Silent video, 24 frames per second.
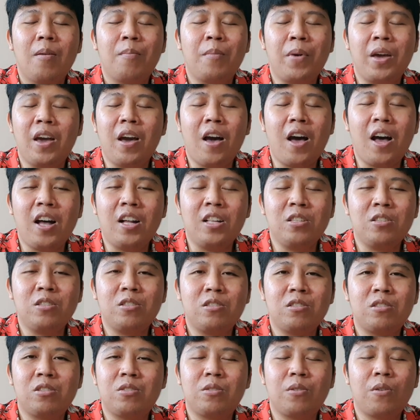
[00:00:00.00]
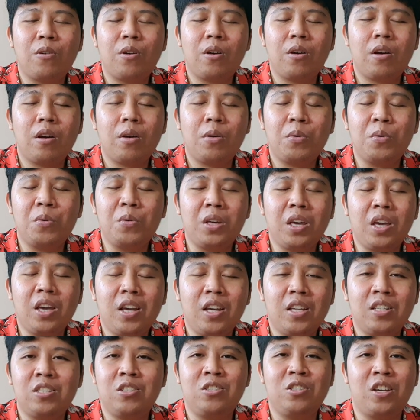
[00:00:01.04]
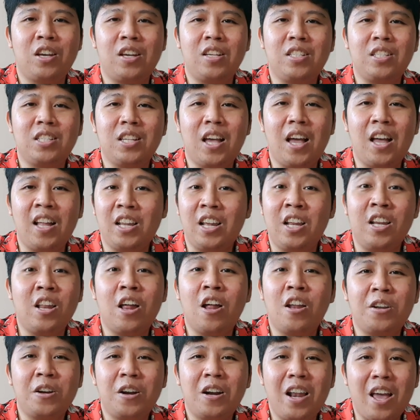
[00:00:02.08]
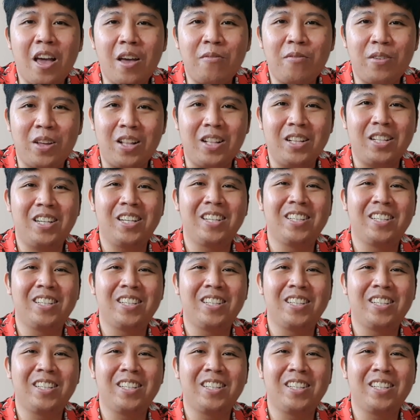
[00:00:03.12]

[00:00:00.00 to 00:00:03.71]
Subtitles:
my aunt's cooking is just at another level.